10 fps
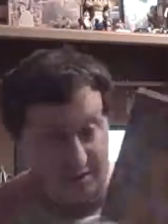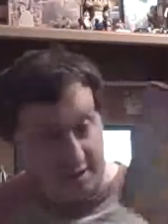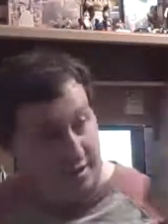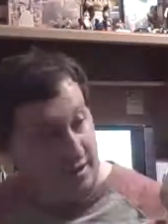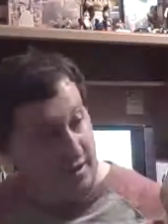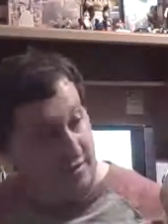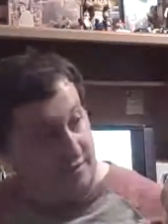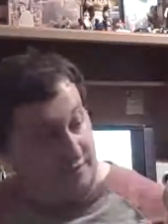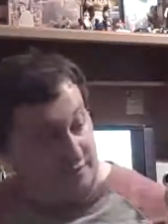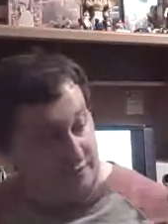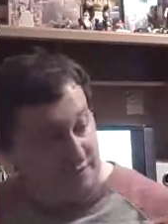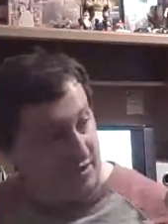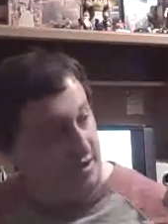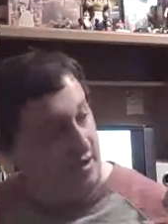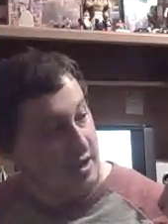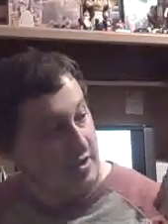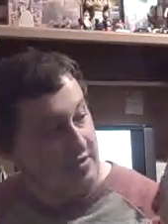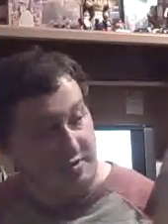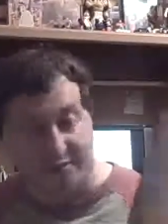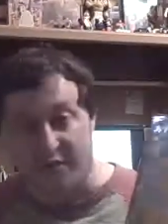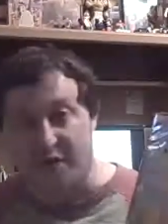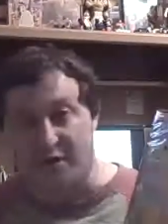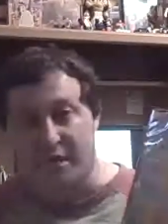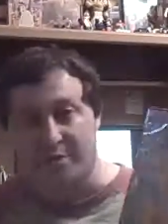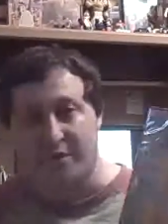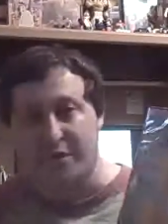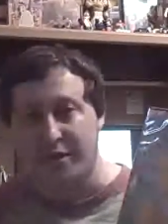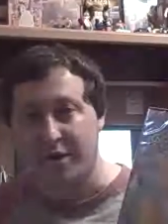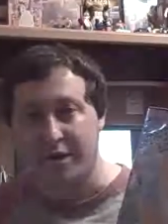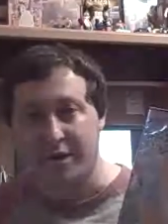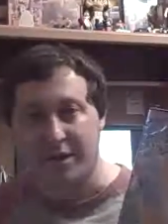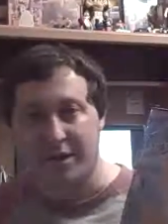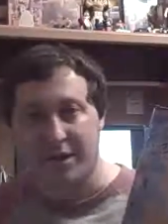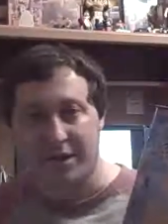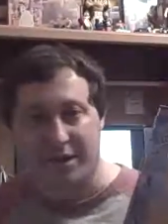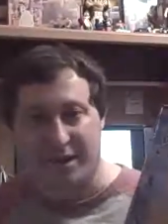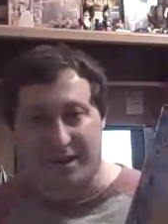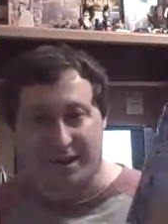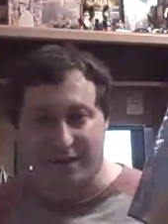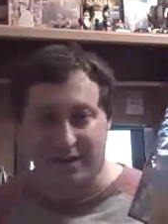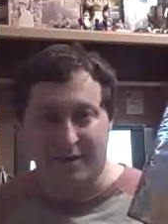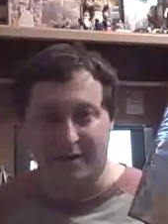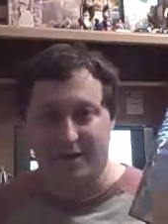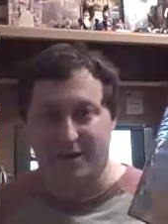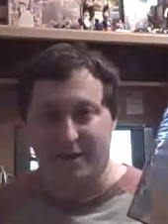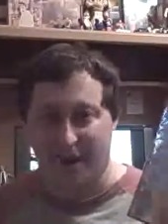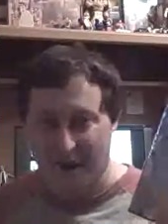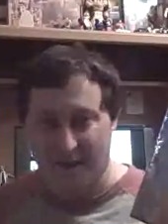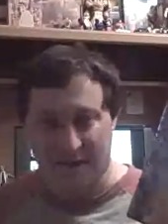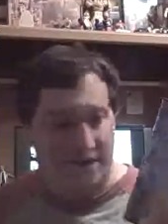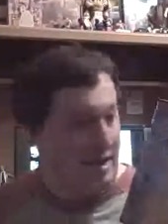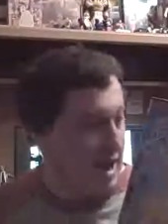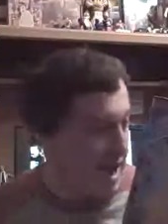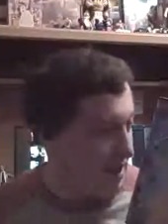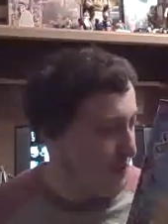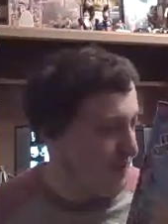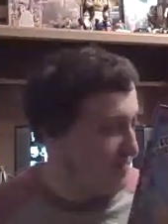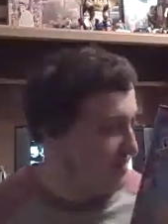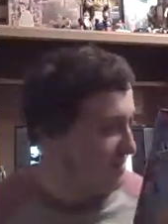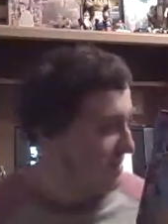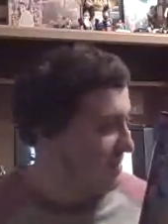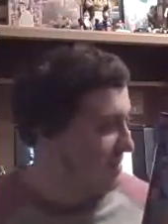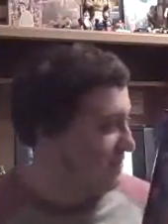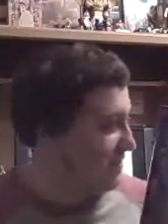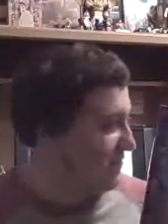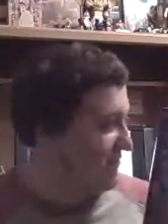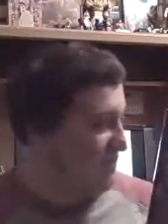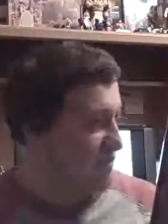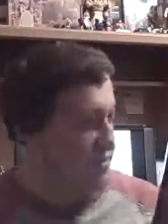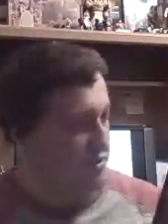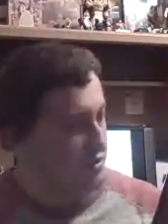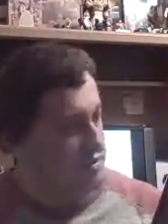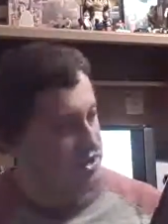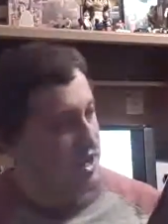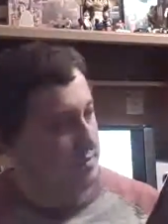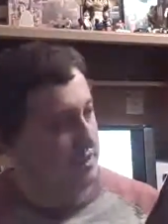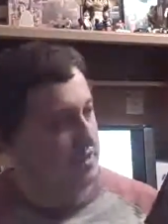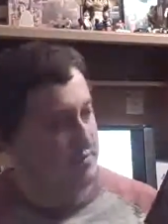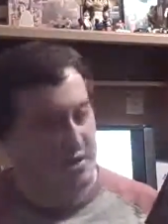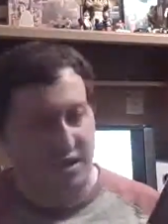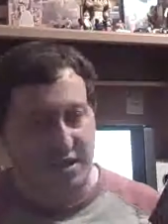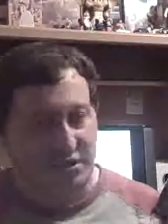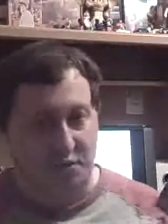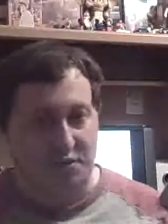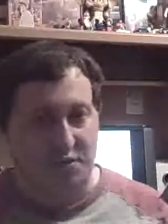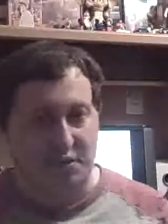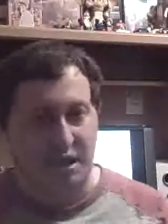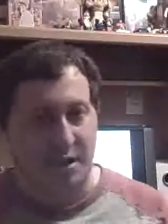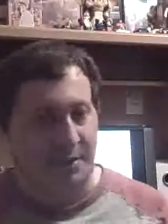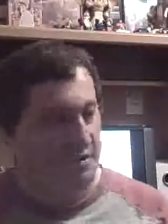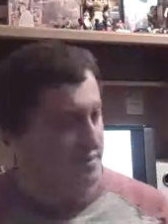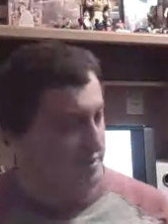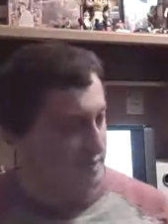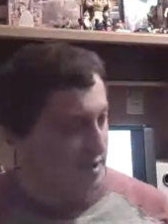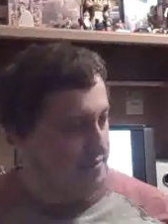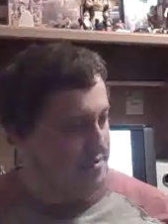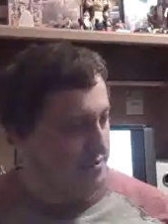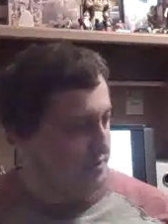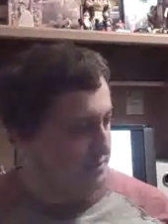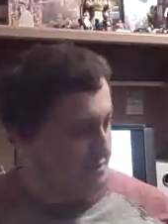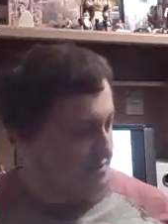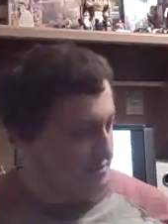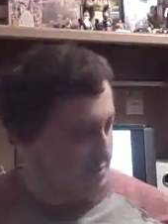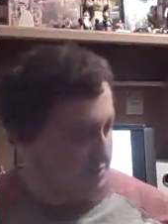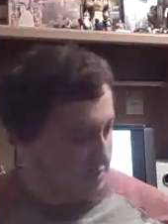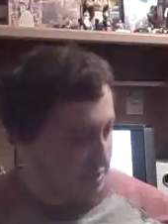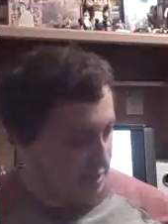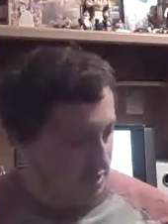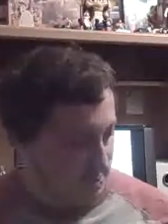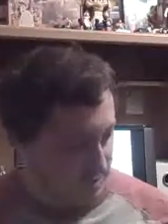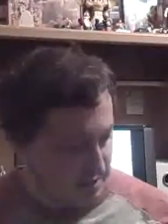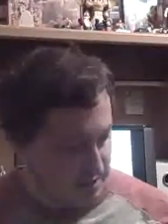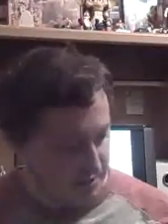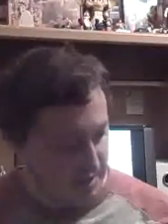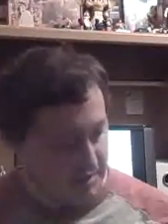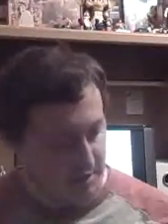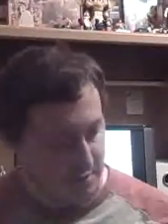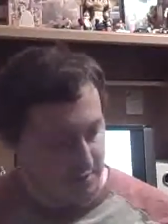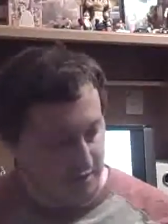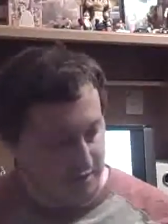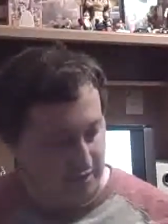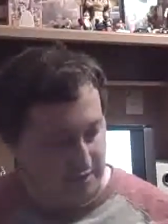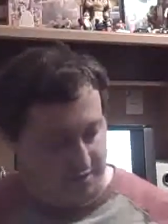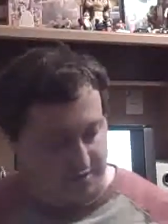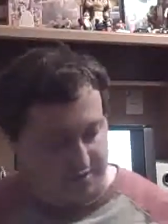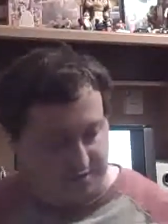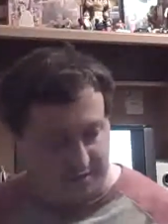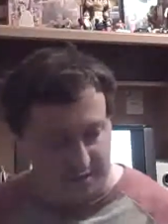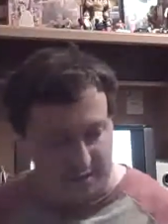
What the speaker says: and it's Follow That Bird, and I had it once on DVD before on the old snap case, but I don't know what happened to it. I probably sold it or something, but this one has a lot more content, and